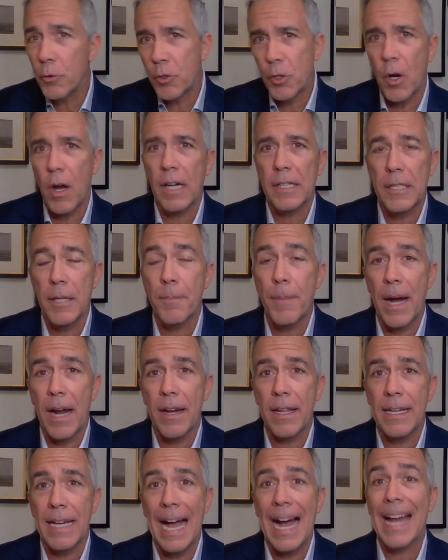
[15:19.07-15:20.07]
You talked
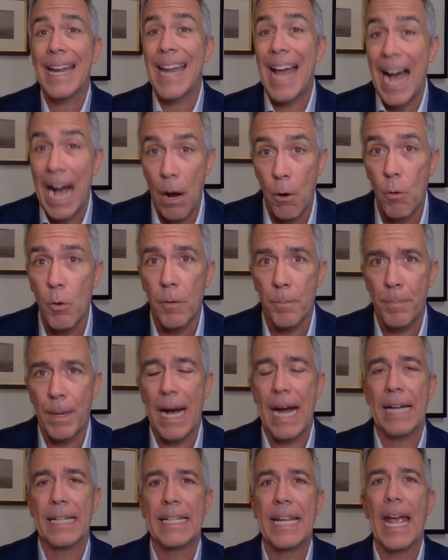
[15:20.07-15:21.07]
about it on
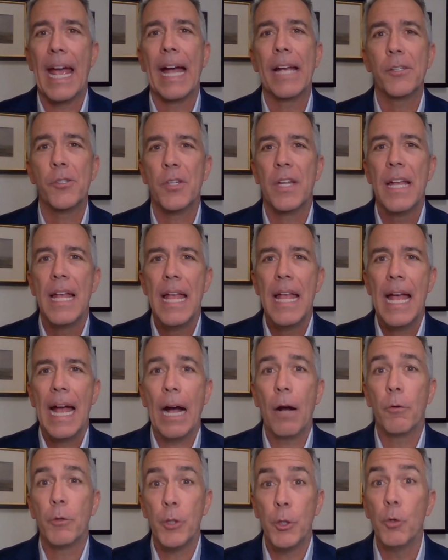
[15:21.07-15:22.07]
our podcast
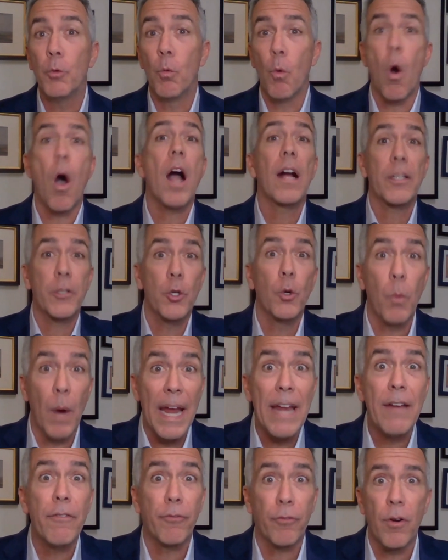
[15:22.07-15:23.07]
how you
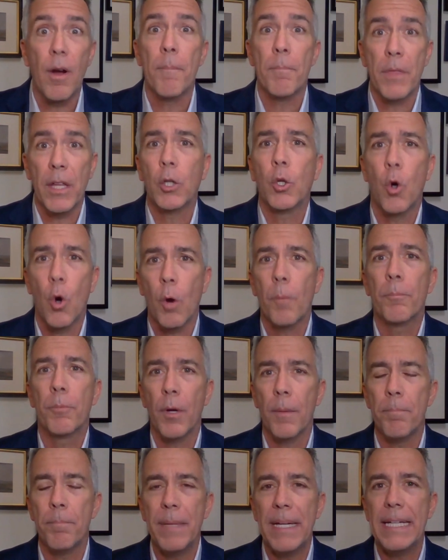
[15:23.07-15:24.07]
walked away from the
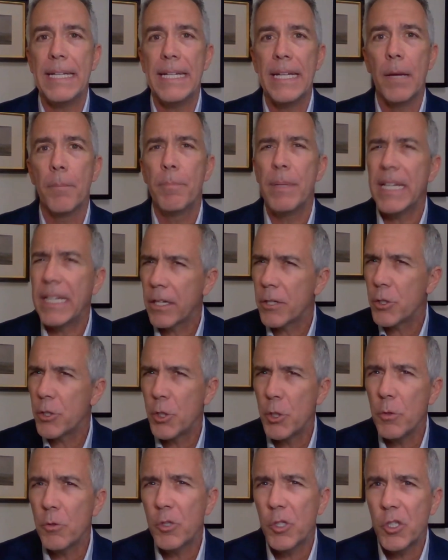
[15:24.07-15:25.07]
corporate media
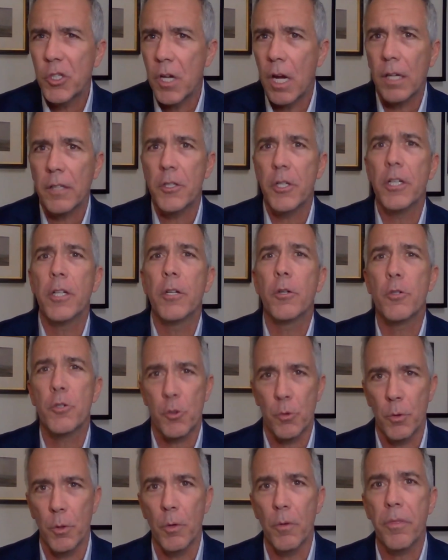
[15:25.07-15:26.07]
because you stuck to
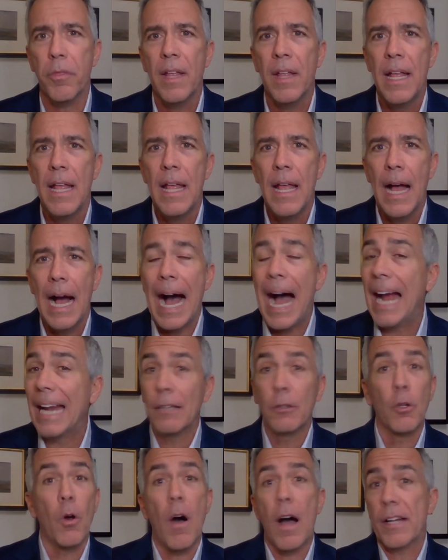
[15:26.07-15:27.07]
your truth.
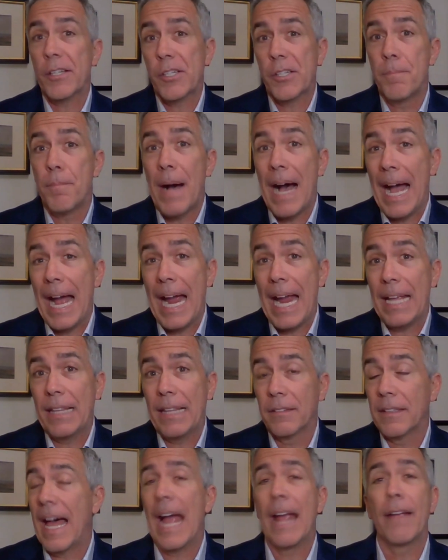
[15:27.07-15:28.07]
I lost
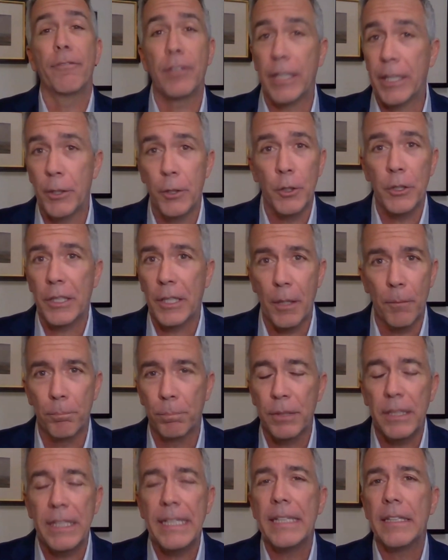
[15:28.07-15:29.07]
my
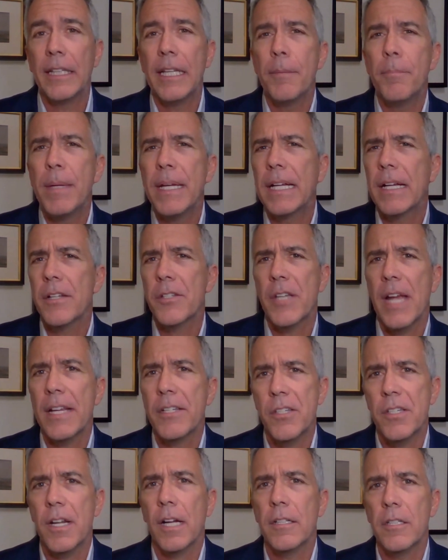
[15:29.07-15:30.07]
livelihood completely
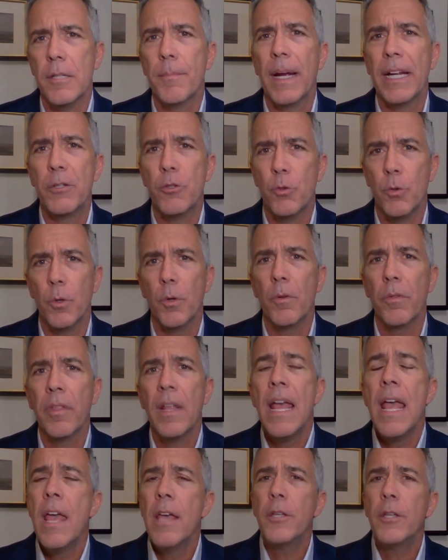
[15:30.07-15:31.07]
because I stuck to my
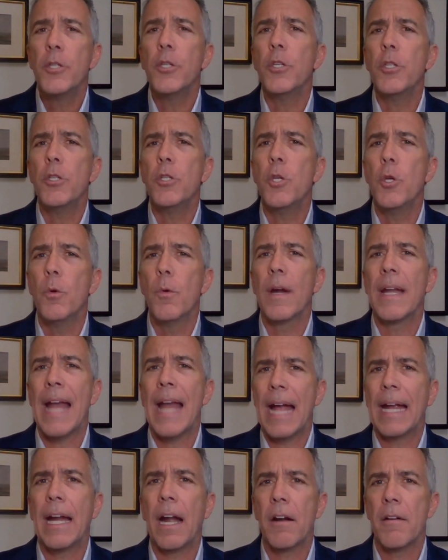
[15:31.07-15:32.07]
truth.
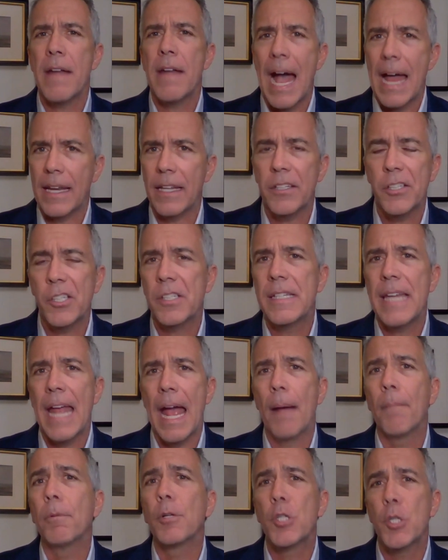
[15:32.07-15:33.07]
You and I are not
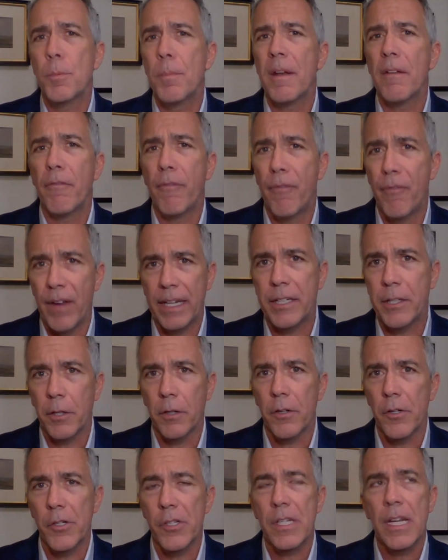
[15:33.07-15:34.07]
establishment
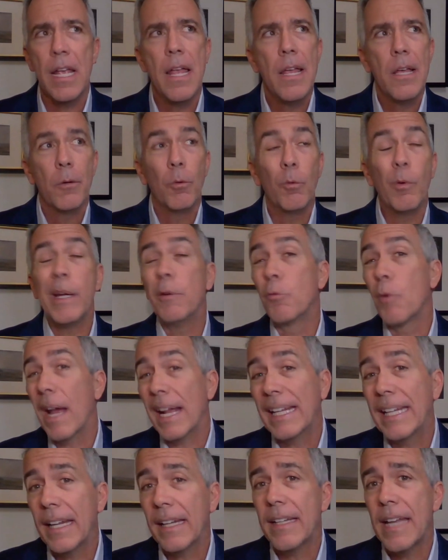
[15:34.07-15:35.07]
figures.
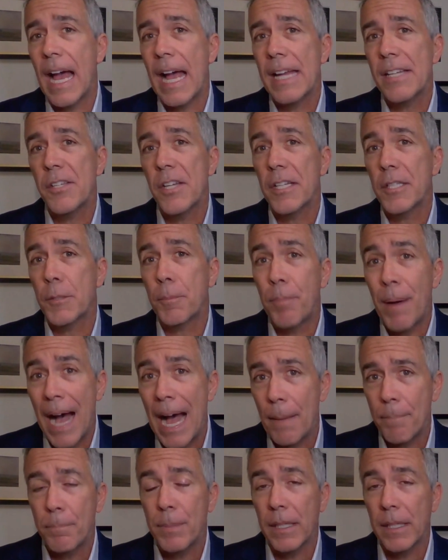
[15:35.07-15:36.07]
We recognize
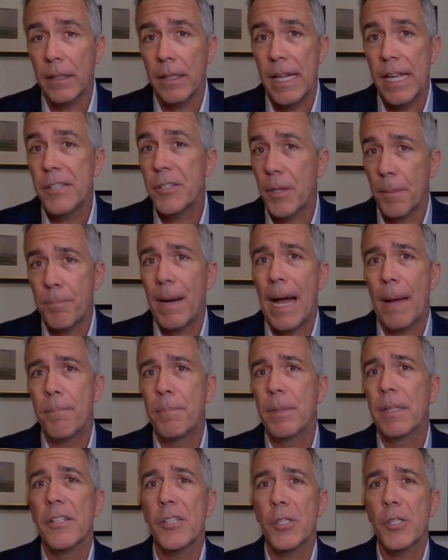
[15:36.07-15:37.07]
it's popular, it's a
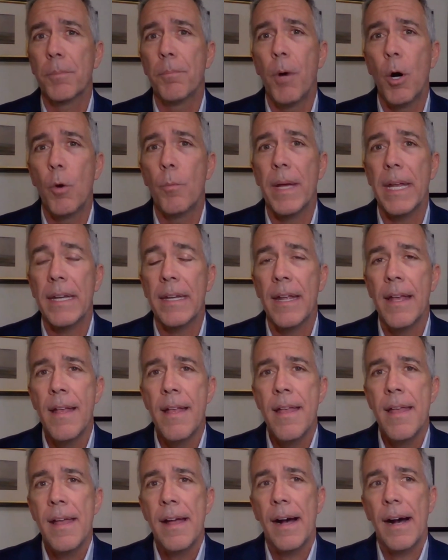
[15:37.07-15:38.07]
populist
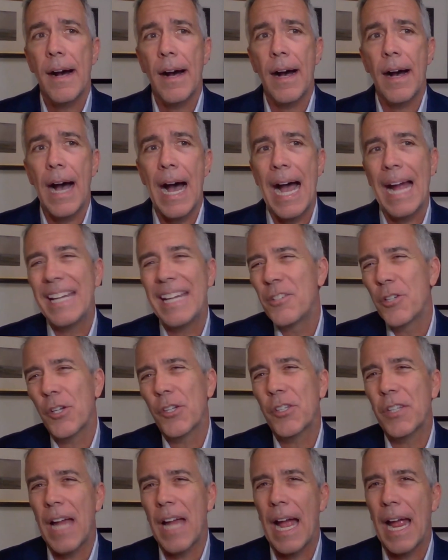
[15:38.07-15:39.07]
moment. Uh,
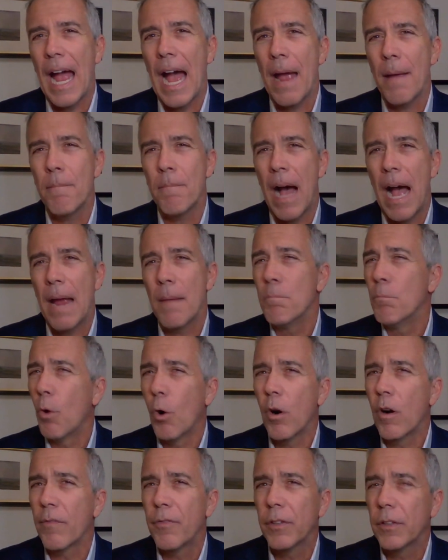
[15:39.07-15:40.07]
I just I, I'm
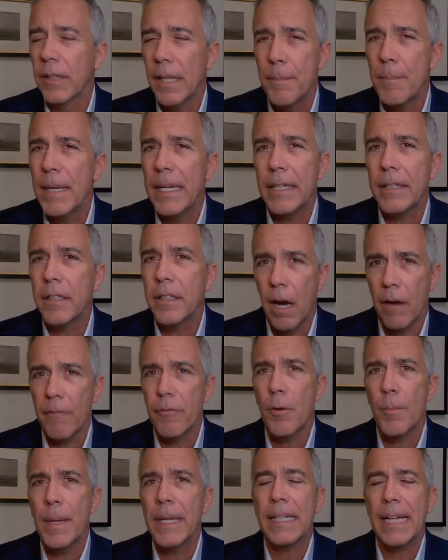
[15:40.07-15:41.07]
I'm more of a
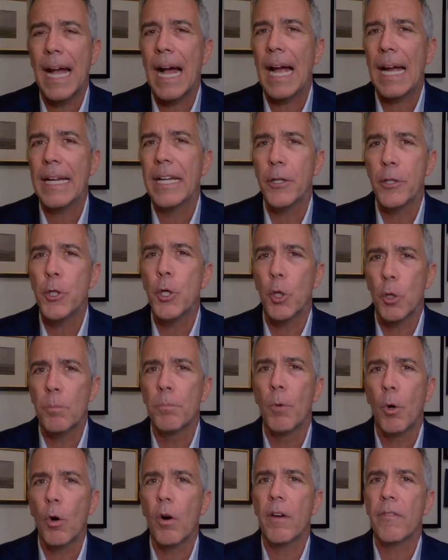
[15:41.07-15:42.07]
limited government guy,
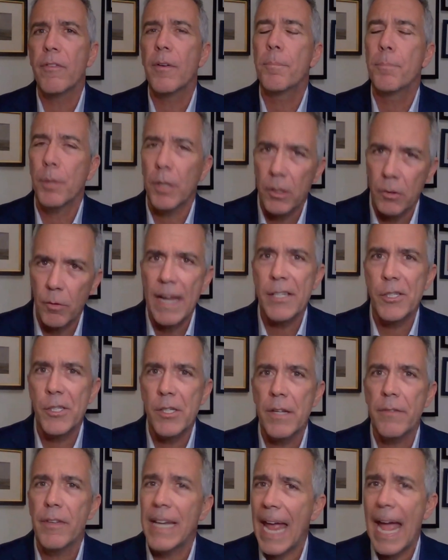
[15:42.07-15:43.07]
and you're more of a
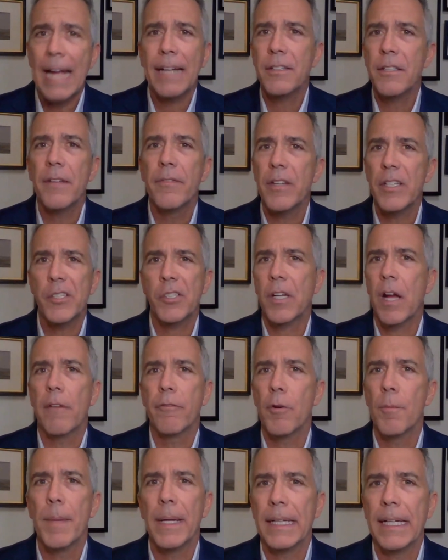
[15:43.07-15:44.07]
progressive and
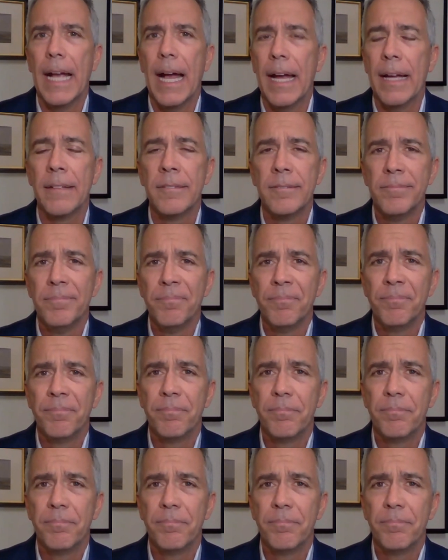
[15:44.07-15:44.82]
activist government guy.